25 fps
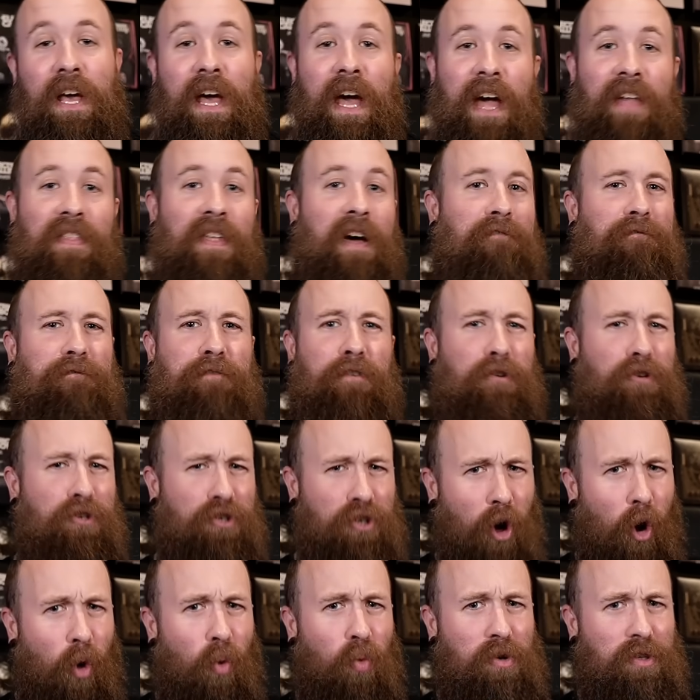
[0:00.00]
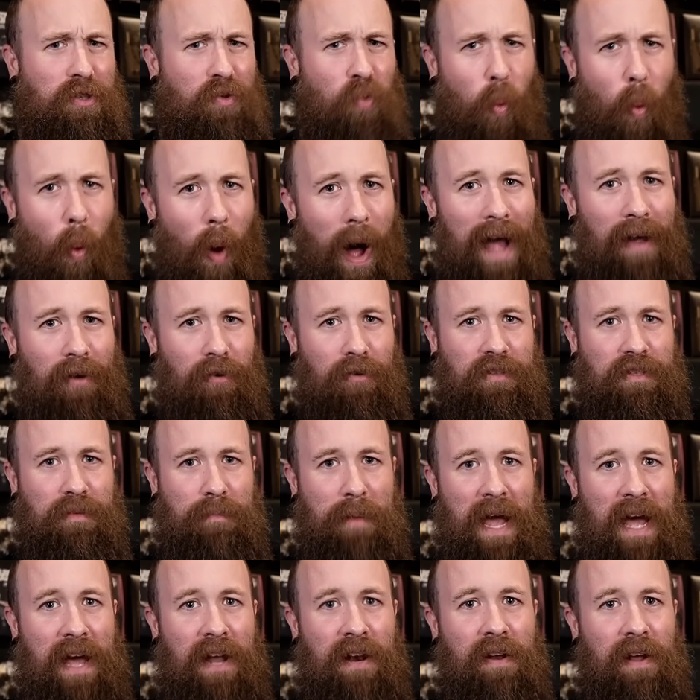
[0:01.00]
And that first show was wild,
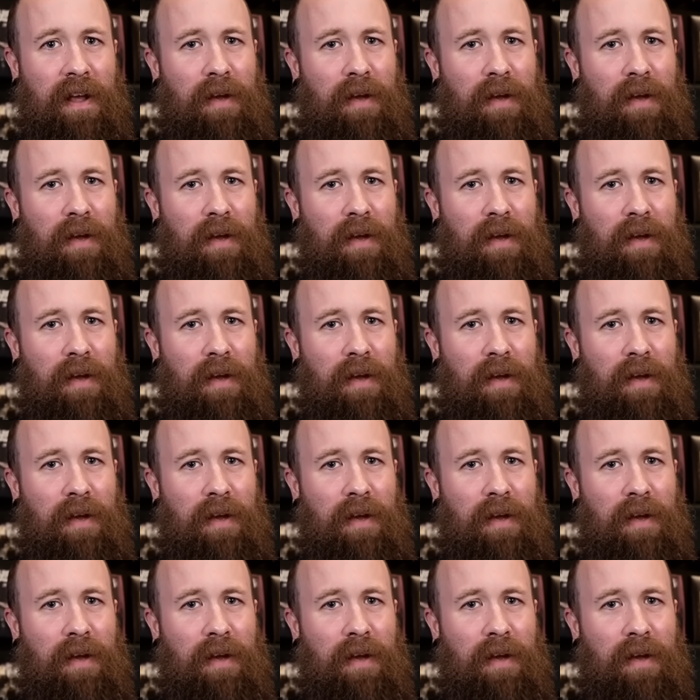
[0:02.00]
man.